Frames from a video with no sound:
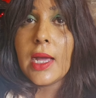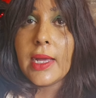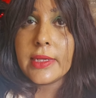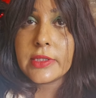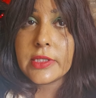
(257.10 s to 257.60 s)

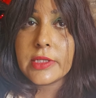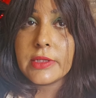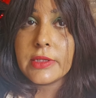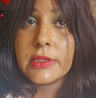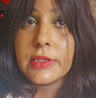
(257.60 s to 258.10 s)
at
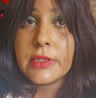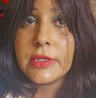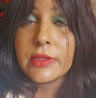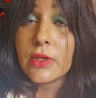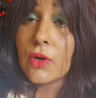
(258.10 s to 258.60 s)

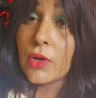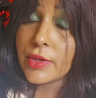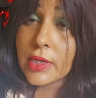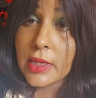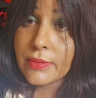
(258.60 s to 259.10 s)
the
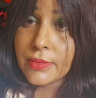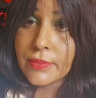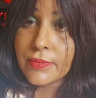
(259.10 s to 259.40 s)
corner club.